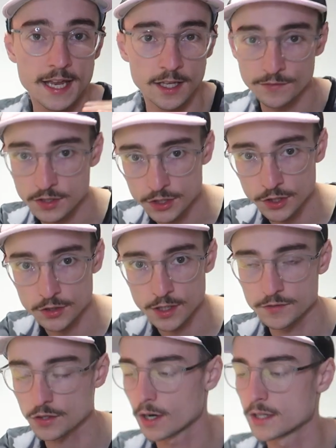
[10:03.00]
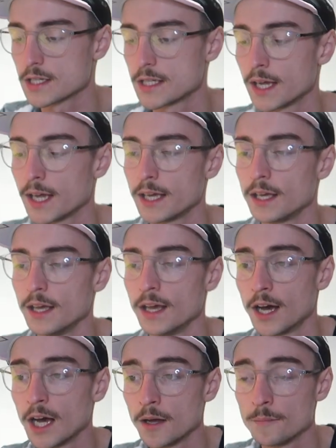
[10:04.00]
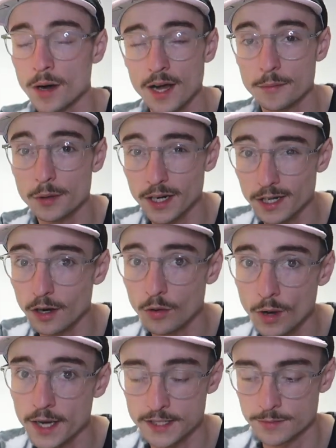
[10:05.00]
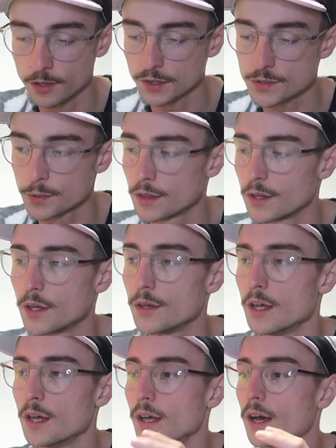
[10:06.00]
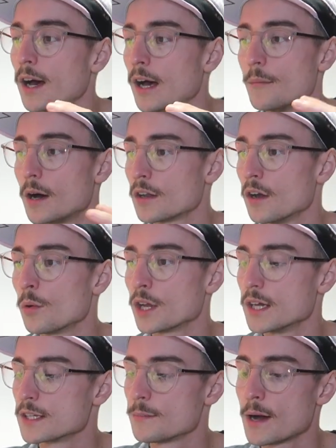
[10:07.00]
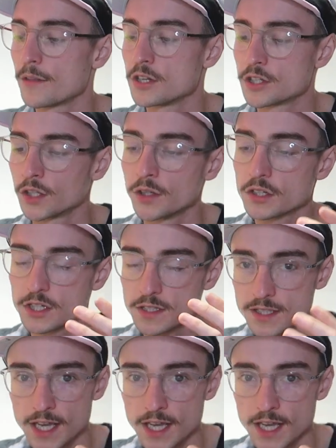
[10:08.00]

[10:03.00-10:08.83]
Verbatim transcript: any of the shoes I've tried today um, by a pretty long way to be honest with you. Um, I don't know what it is about this shoe, it just